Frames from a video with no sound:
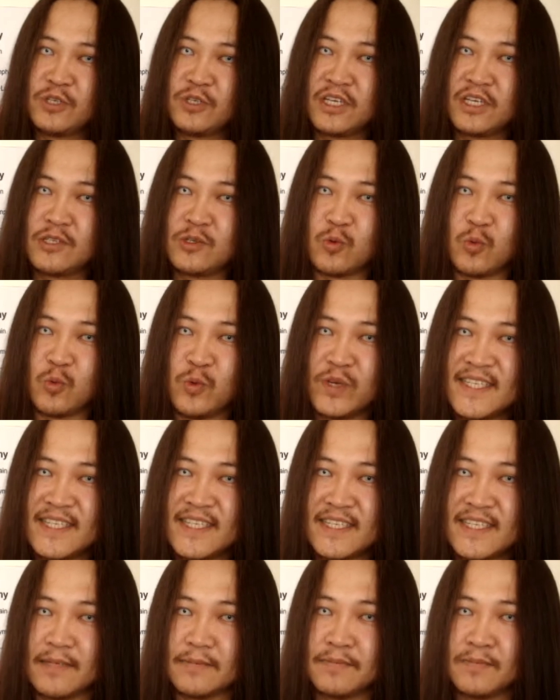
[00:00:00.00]
need
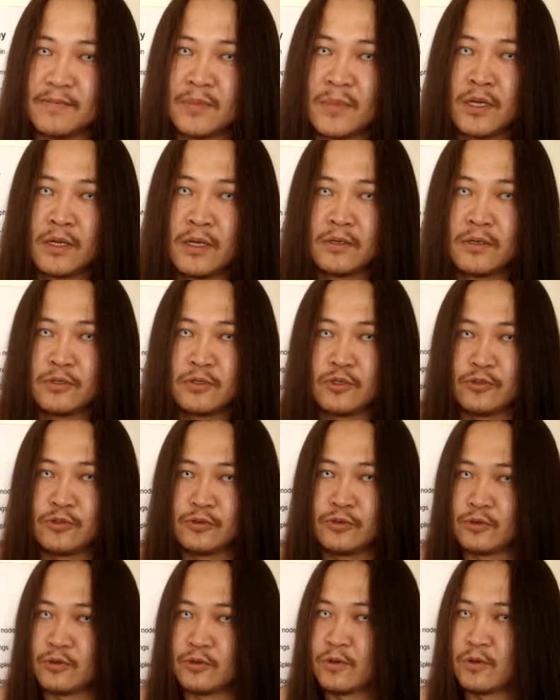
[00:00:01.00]
wisdom to,
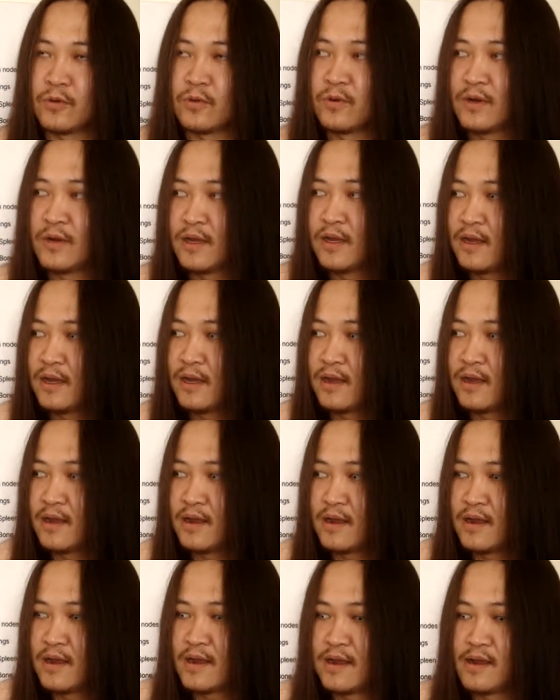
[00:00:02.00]
you
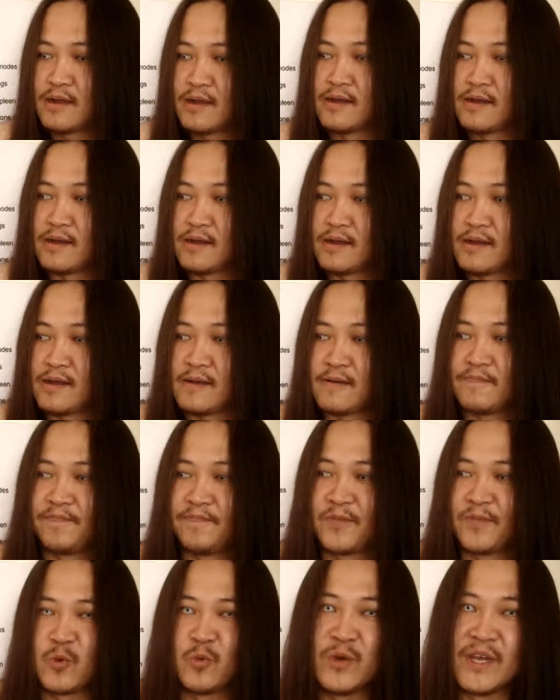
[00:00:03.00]
know,
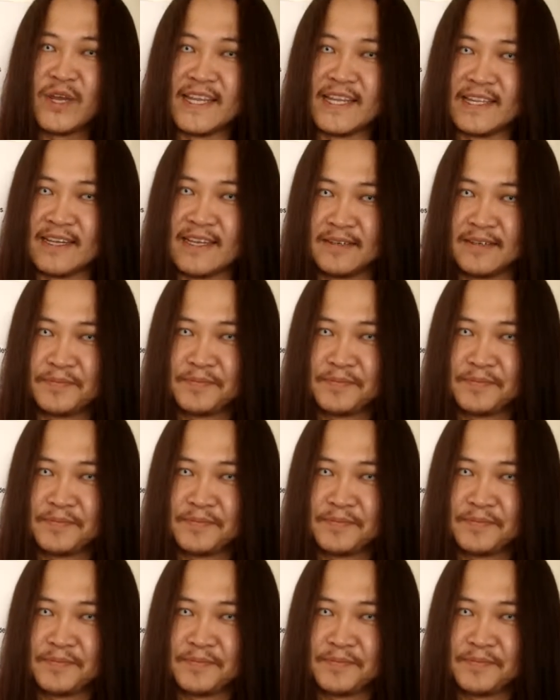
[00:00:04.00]
win.